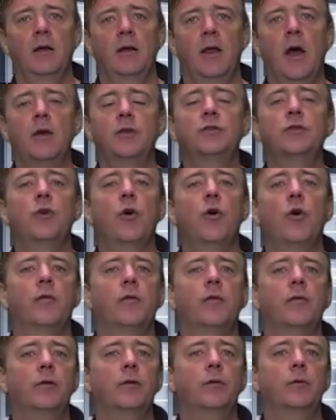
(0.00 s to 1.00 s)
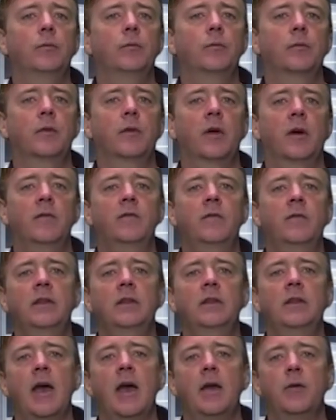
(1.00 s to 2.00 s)
Now as an overview, a
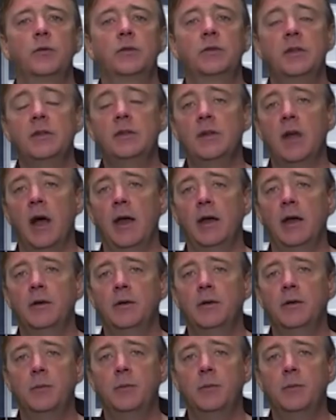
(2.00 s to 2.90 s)
VLAN was designed